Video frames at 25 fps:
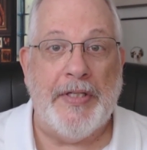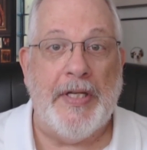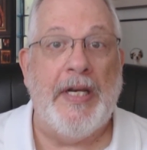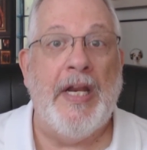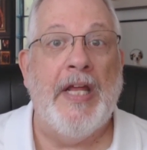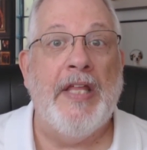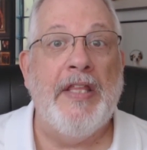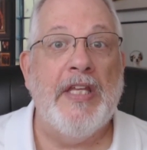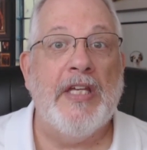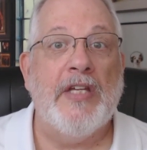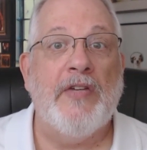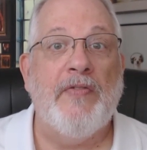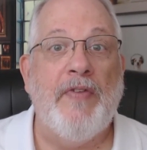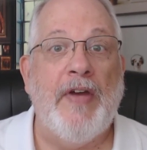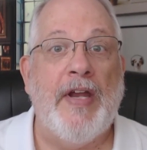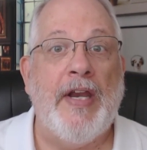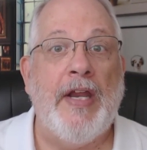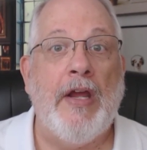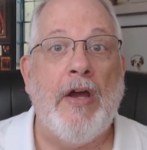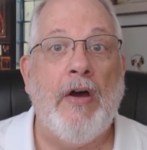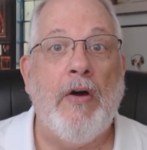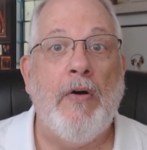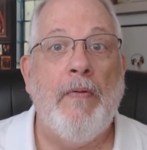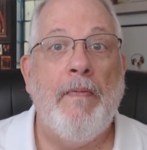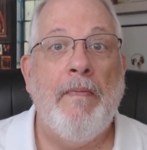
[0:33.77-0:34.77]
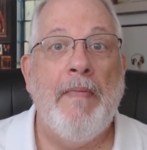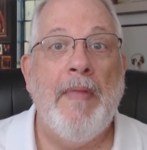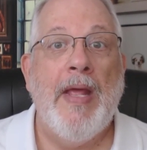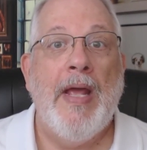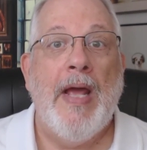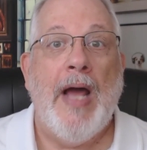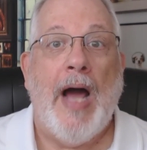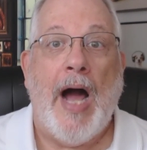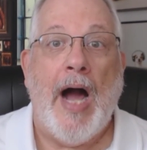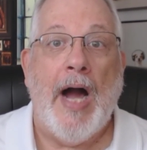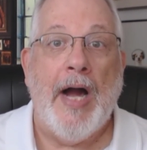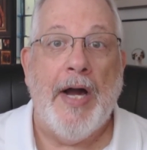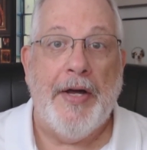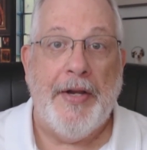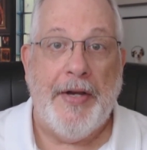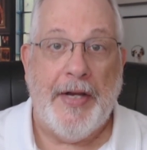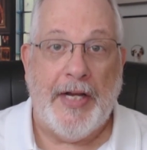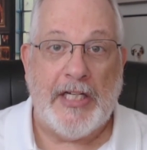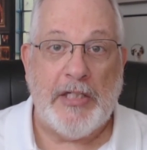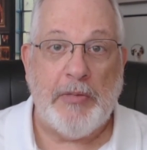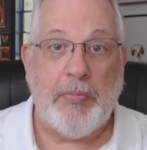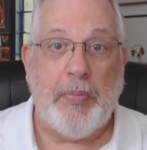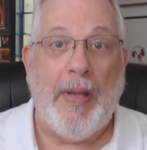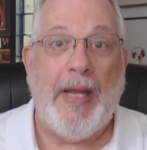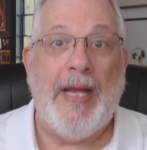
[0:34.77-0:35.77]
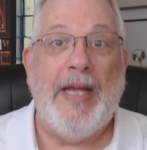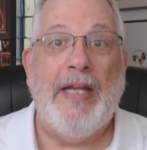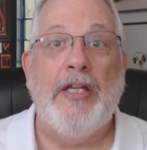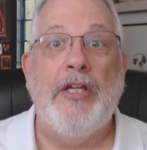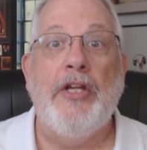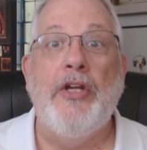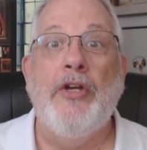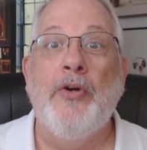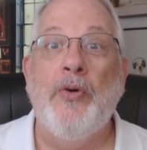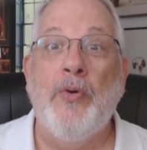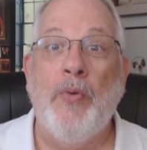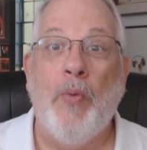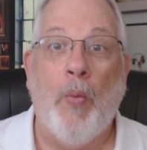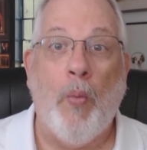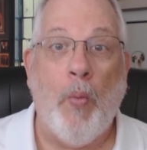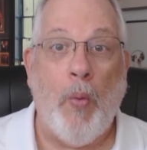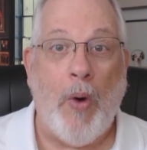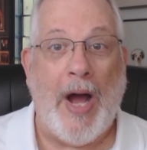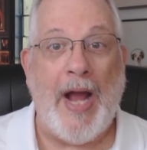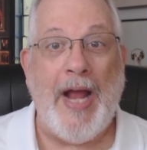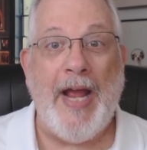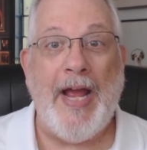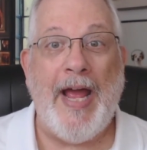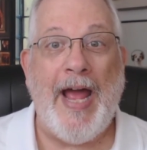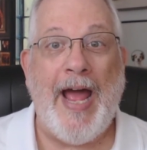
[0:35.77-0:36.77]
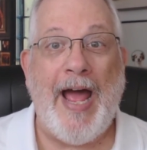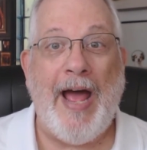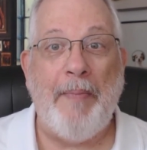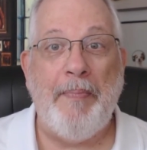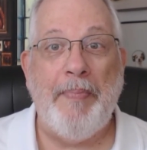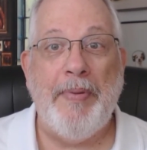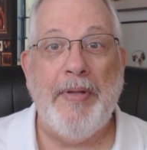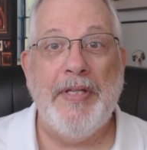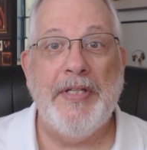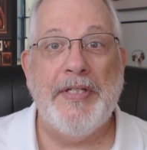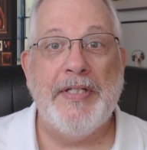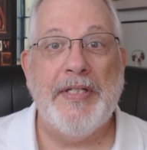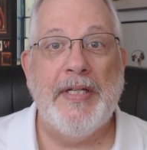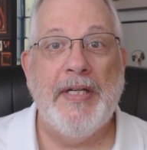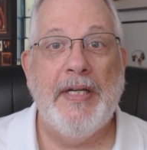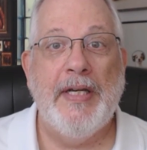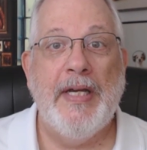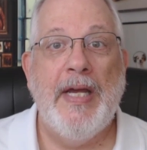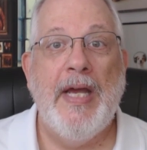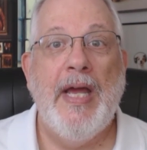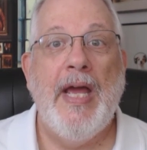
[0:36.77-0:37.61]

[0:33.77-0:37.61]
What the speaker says: And in this video, I'm going to explain to you why it happens